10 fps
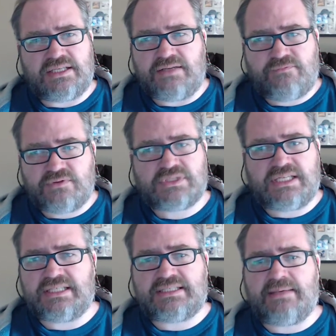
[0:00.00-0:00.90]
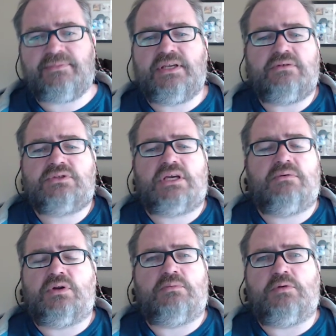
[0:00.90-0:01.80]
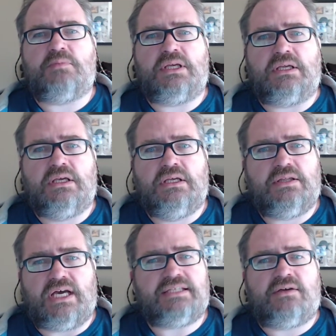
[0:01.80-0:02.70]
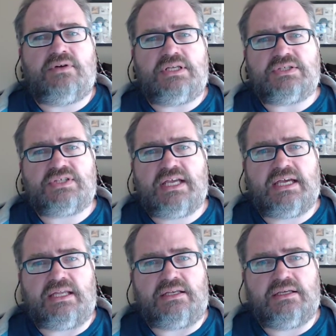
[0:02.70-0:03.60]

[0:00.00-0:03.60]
It feels like there's something else going on with me that I don't understand,